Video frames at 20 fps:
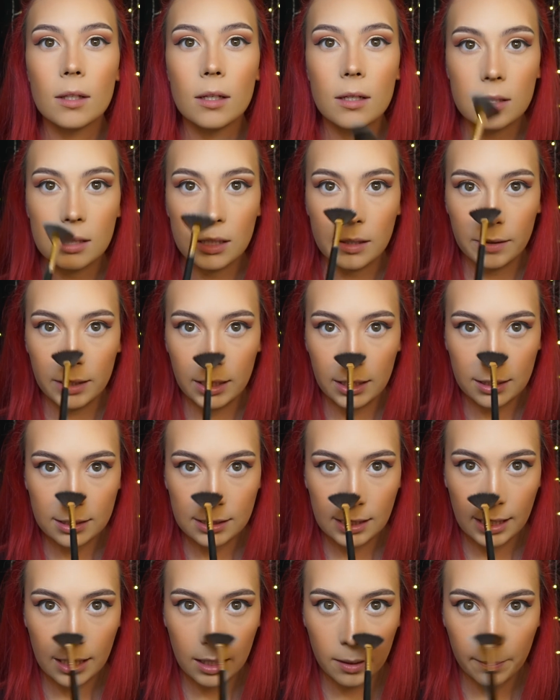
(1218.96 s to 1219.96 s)
So it looks
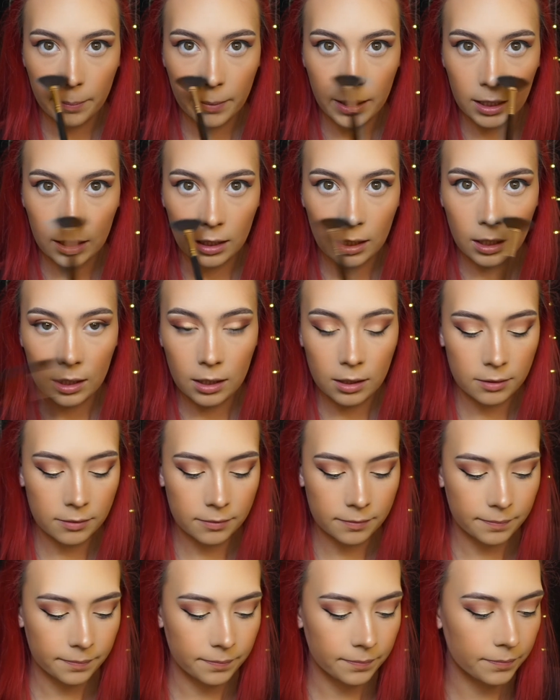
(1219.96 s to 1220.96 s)
like a button.
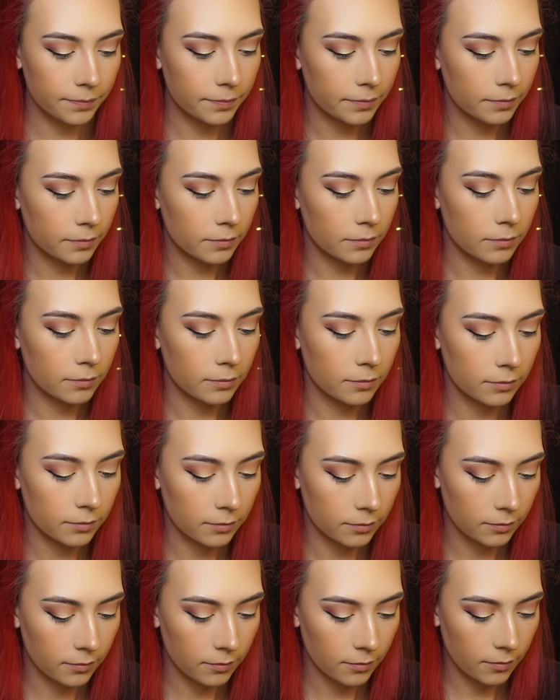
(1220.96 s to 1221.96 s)

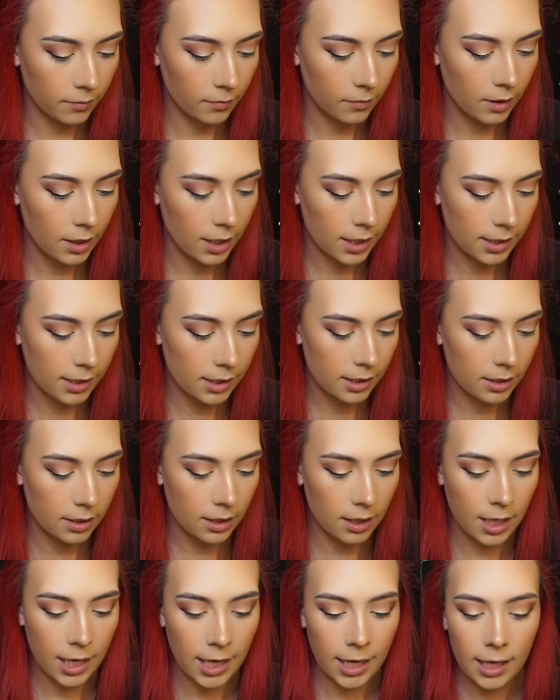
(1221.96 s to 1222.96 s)
And that's
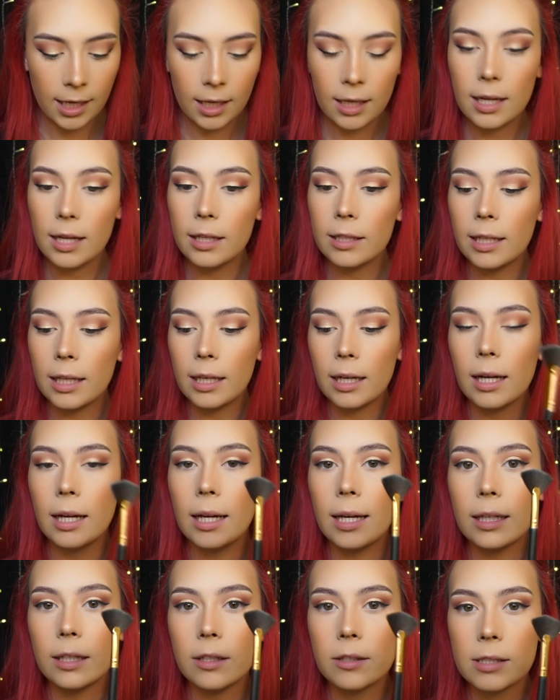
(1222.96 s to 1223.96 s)
that. And then
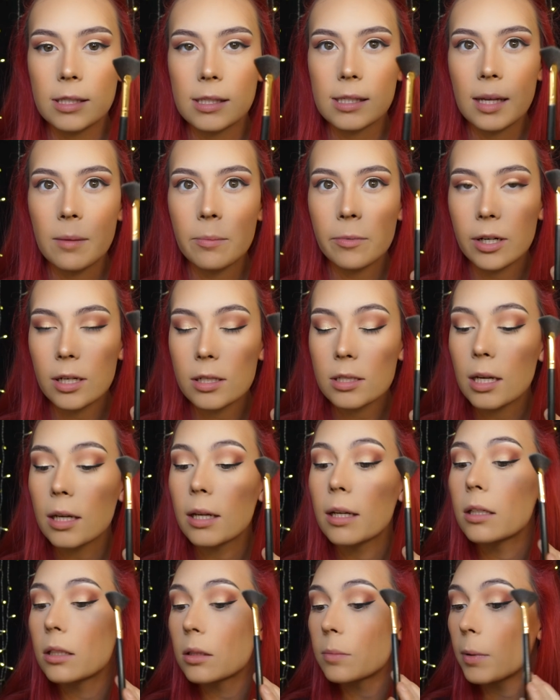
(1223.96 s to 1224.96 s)
I use the same brush and
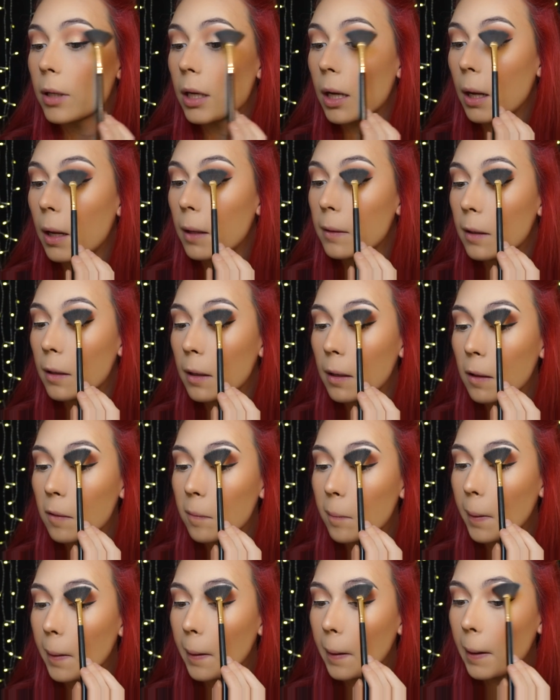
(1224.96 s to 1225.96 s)
I just put it underneath
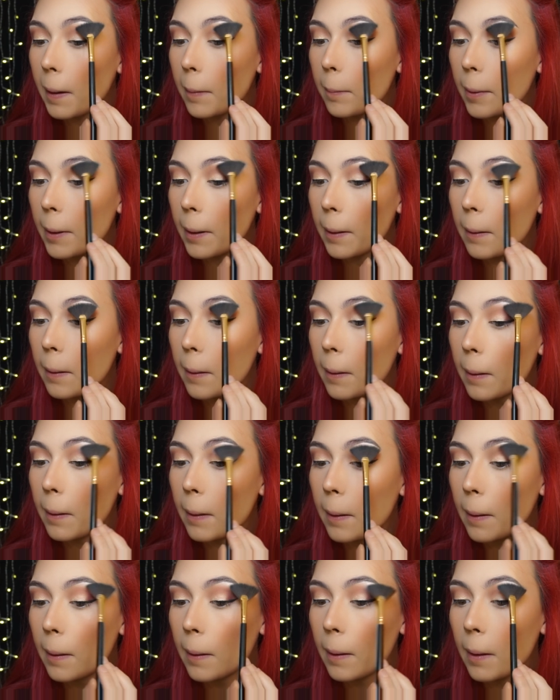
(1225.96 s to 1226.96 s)
my eyebrow.
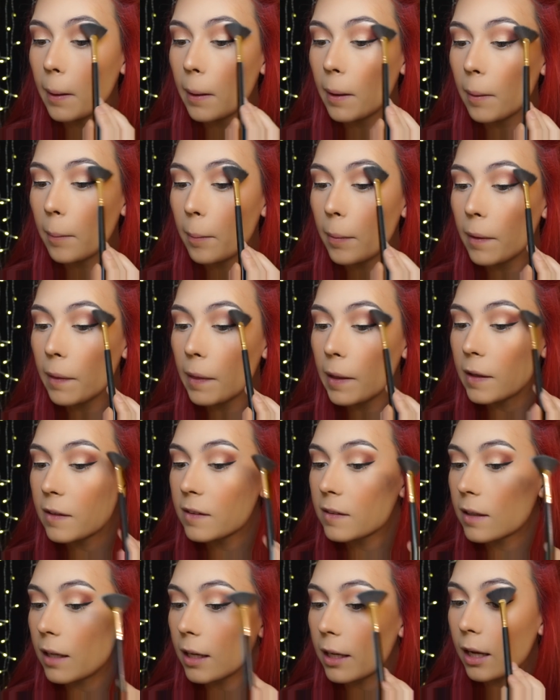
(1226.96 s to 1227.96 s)
But
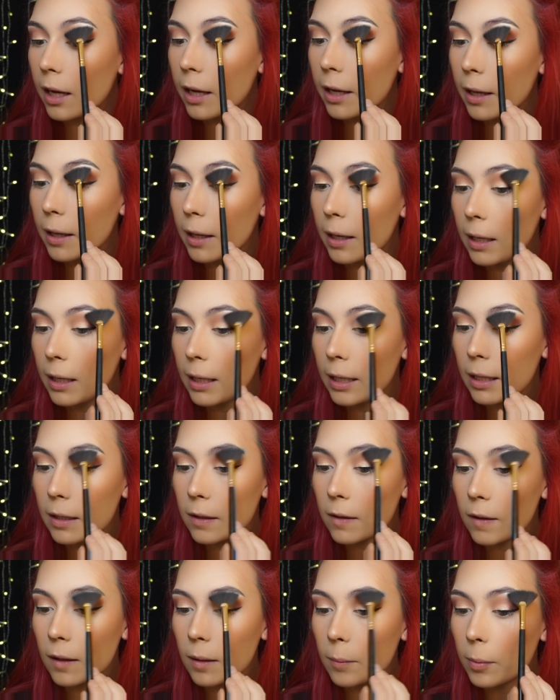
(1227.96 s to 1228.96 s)
this, I
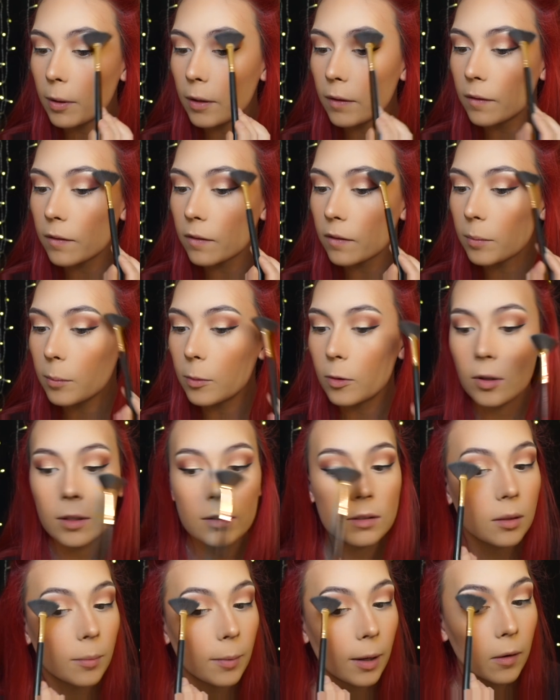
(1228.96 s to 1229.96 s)
literally put the
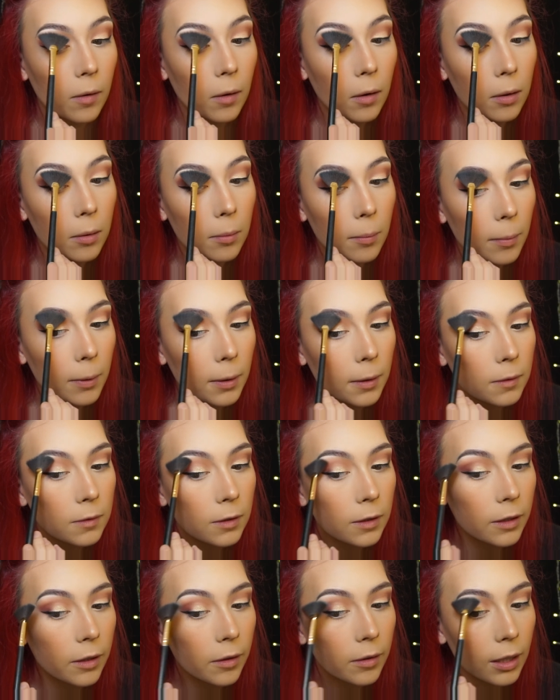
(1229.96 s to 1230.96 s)
smallest amount on because
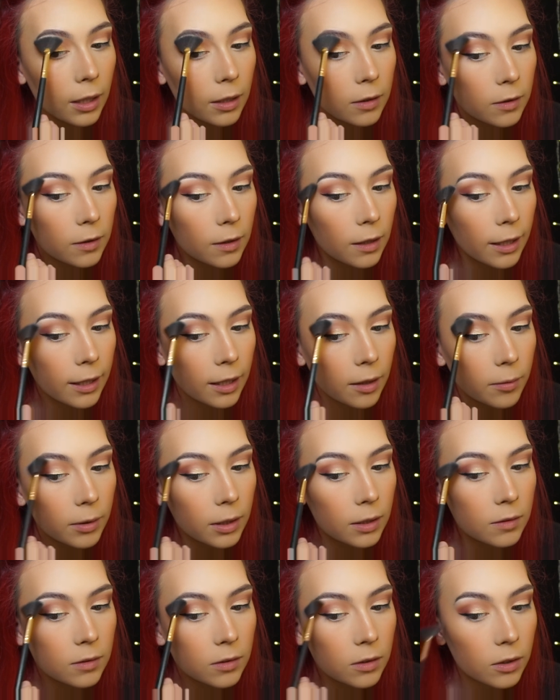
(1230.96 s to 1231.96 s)
I don't actually like it when
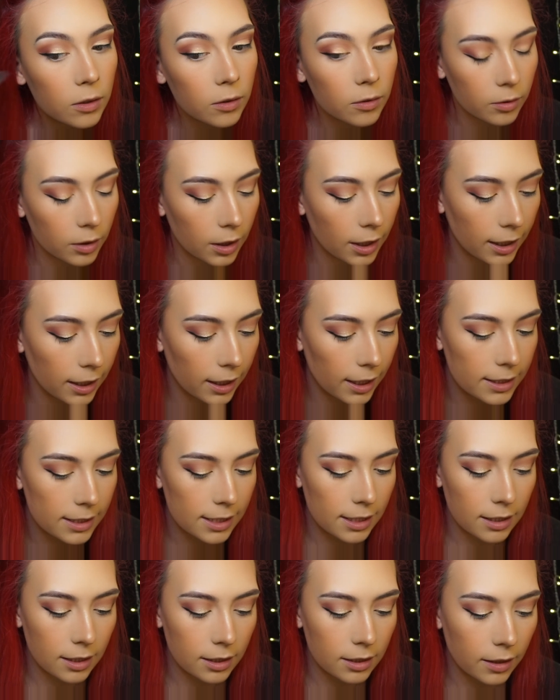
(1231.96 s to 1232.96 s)
it's too
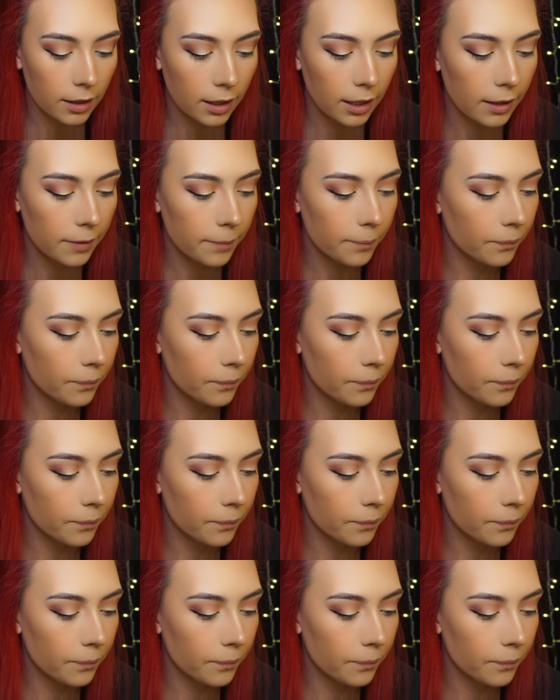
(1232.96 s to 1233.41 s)
highlighted under there.